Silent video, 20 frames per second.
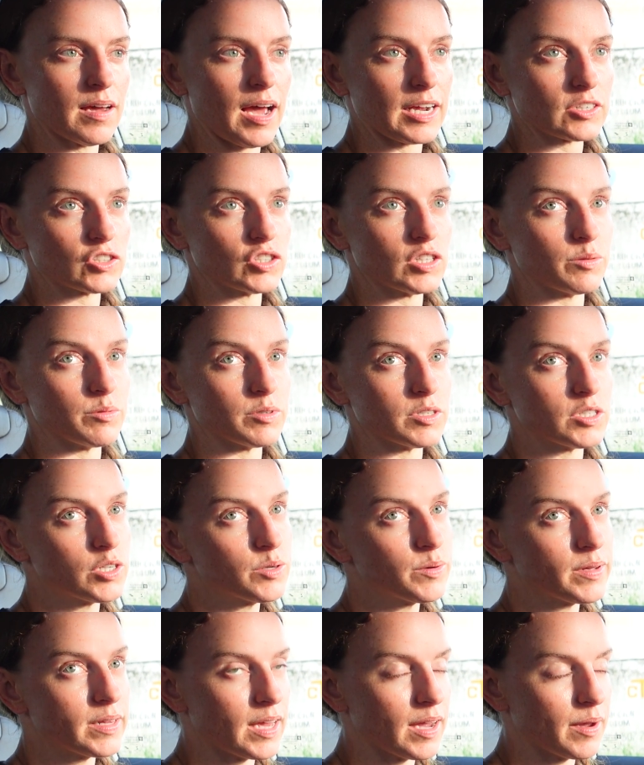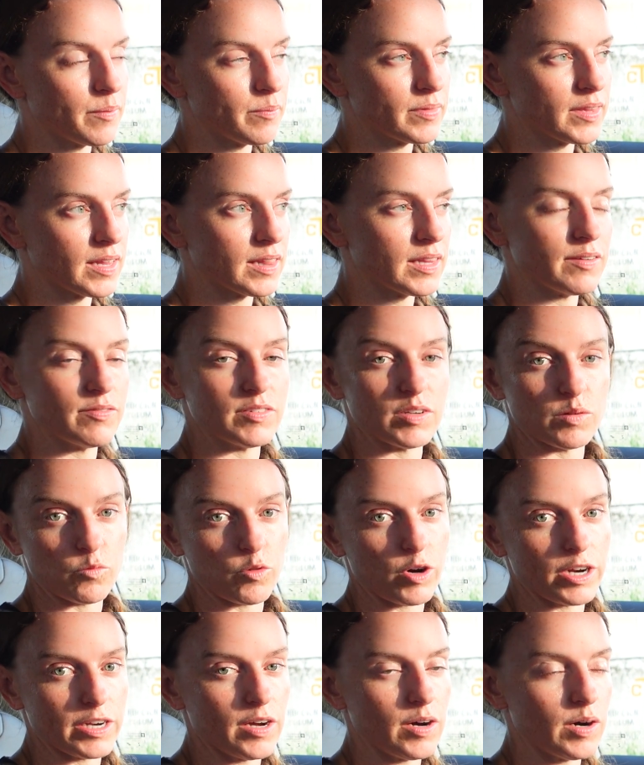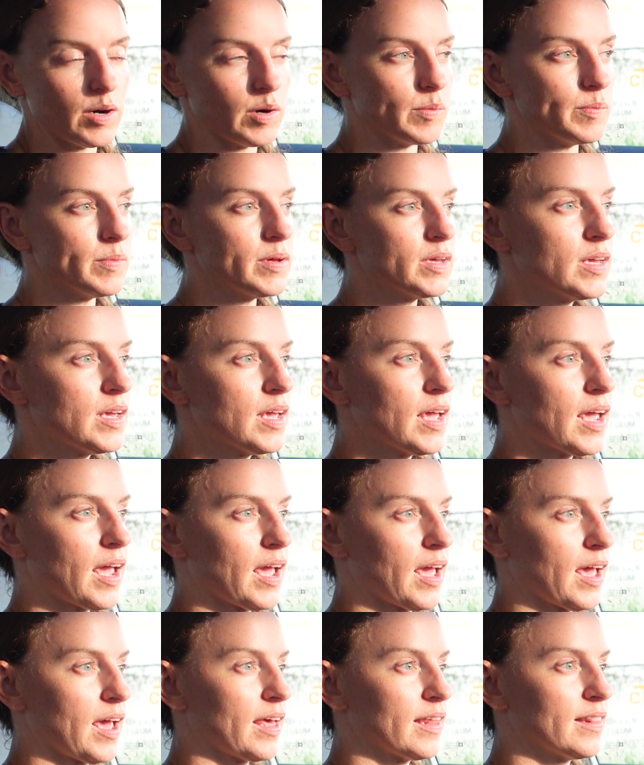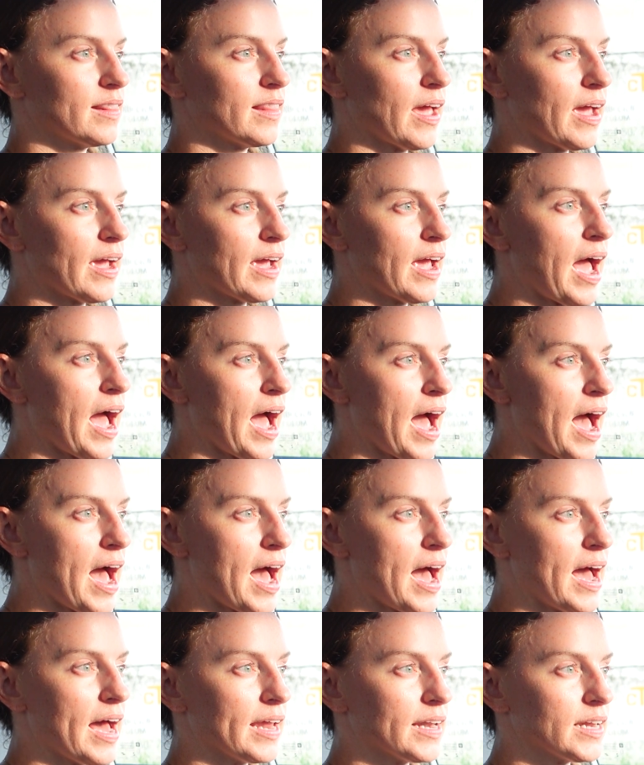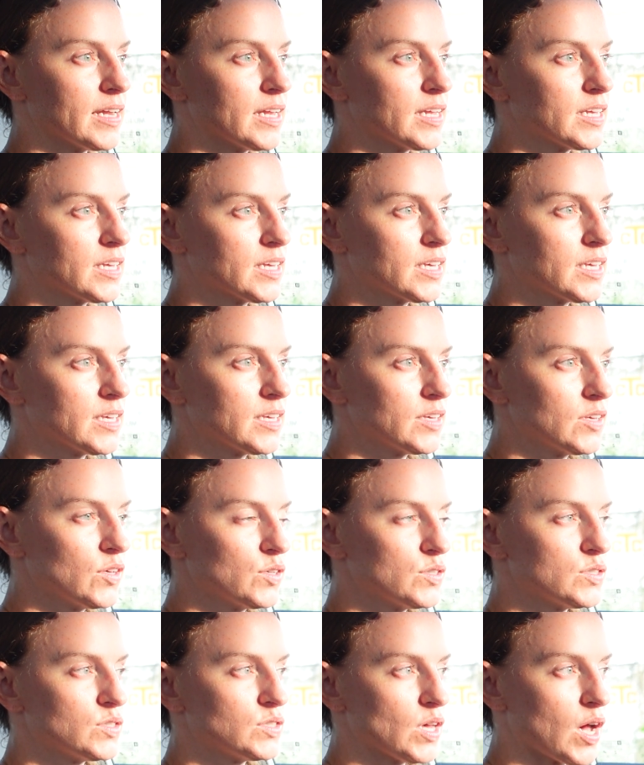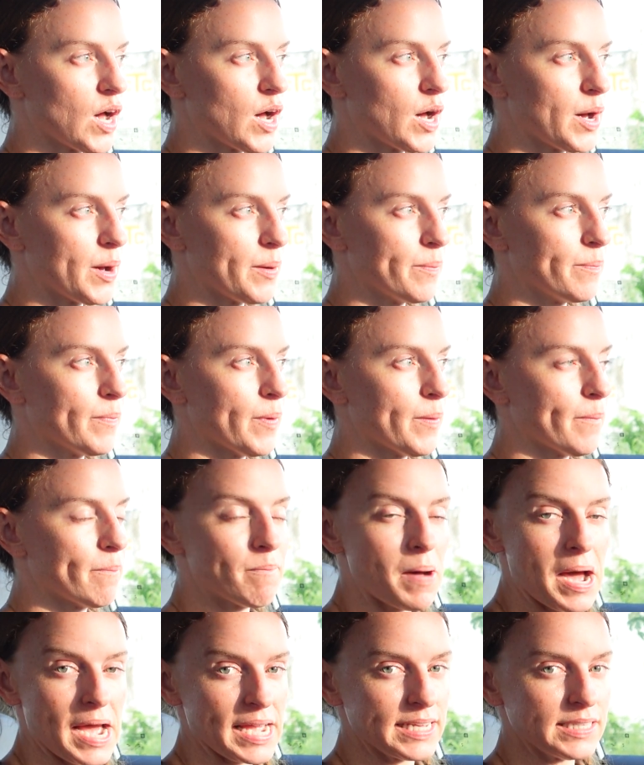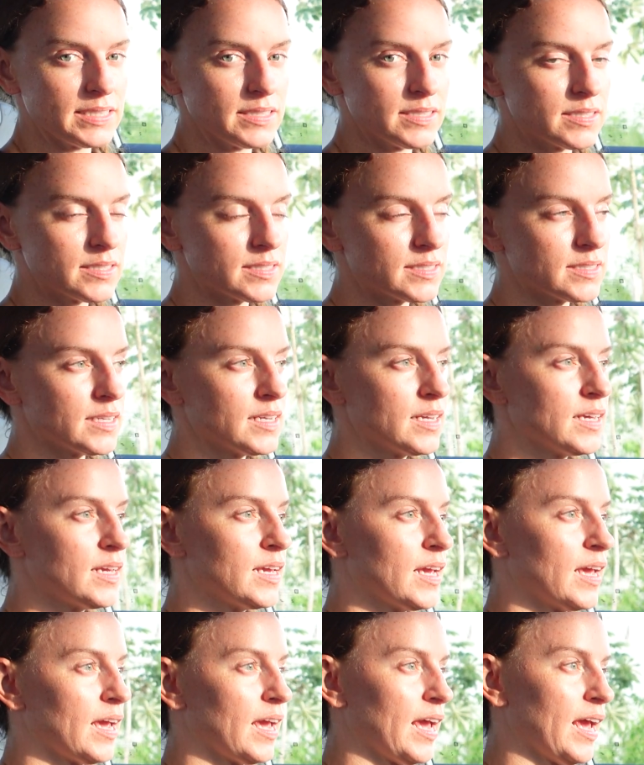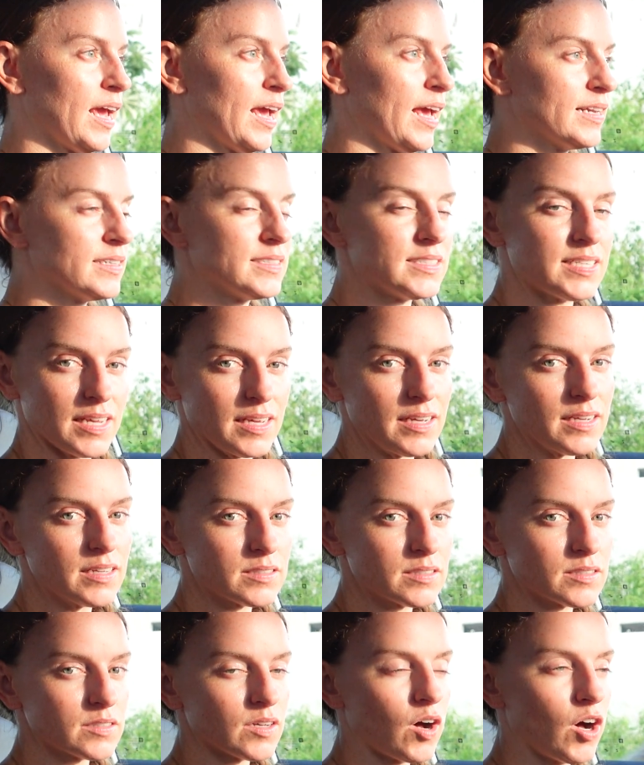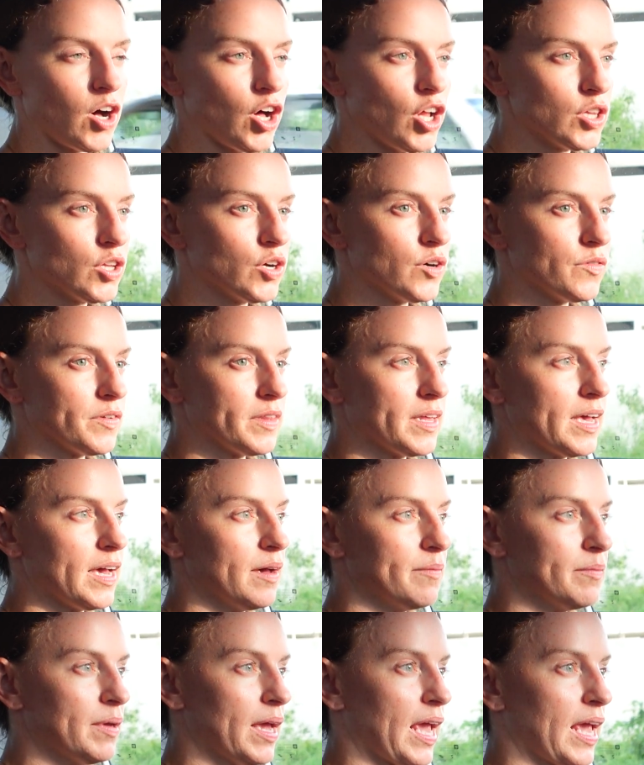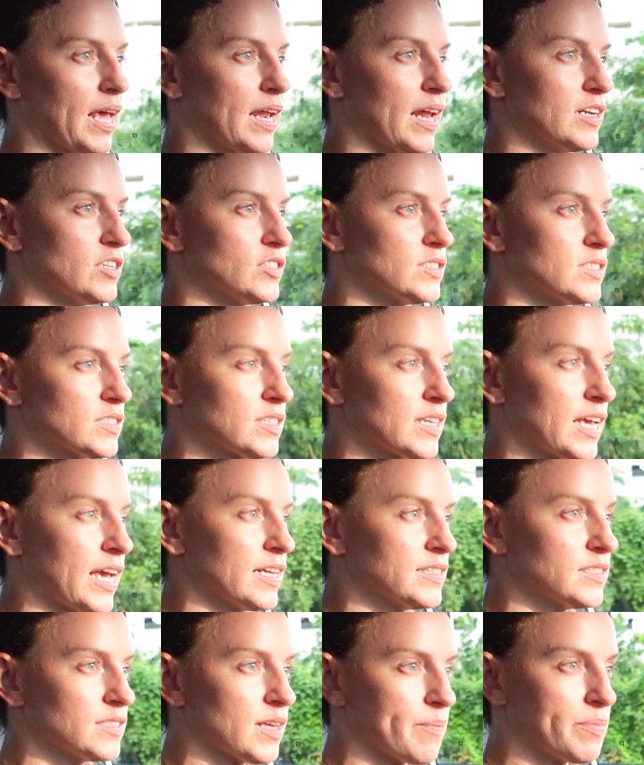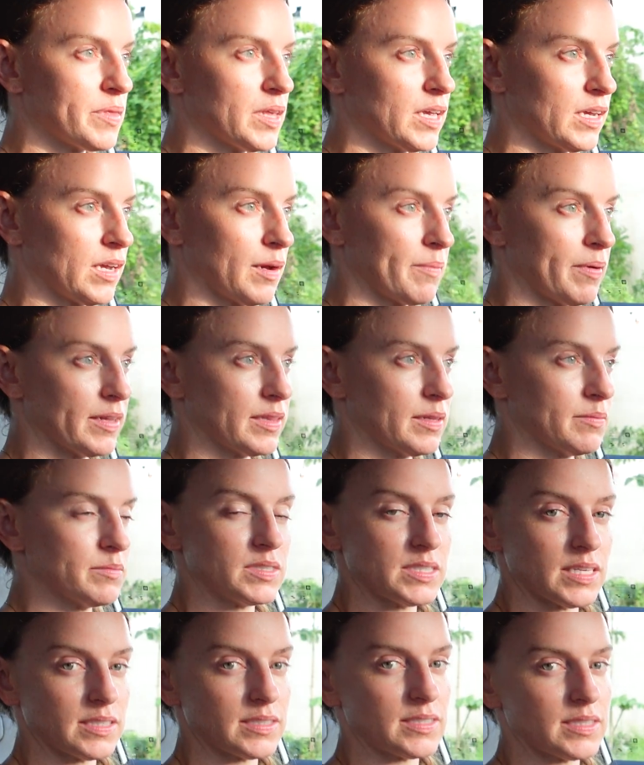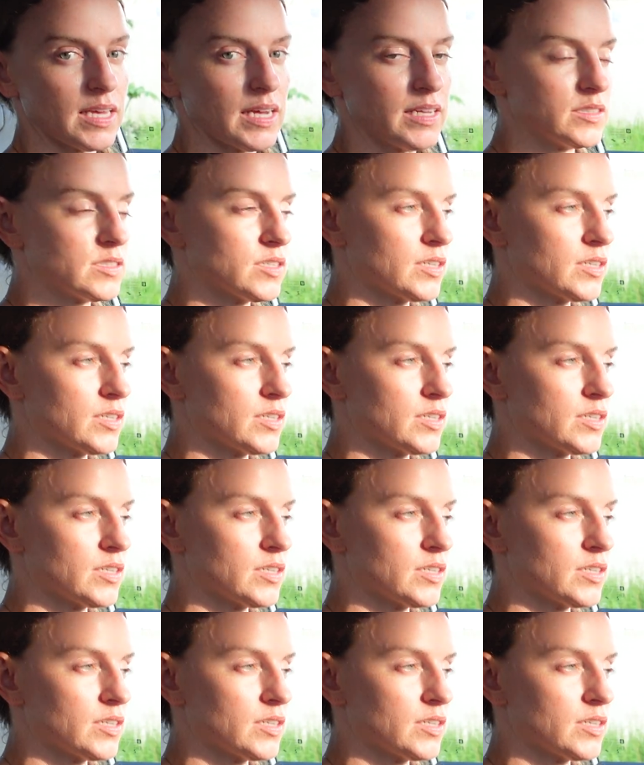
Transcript: Actually, there were two of them that lived in one home, and they had some mites and ticks all over them, and I just can't stop thinking about them since then.